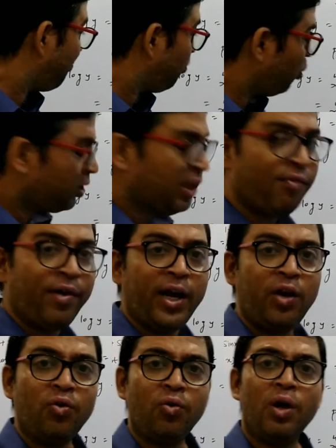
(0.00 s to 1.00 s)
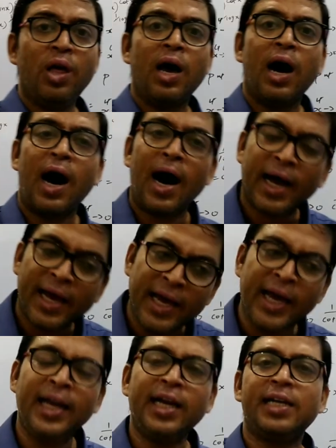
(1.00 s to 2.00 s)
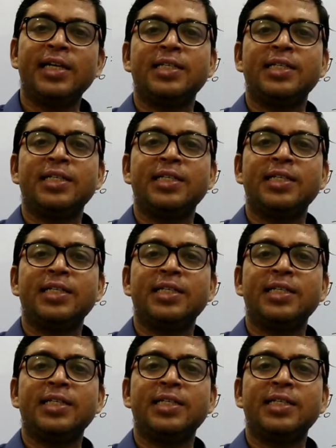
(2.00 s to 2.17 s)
and put the value, again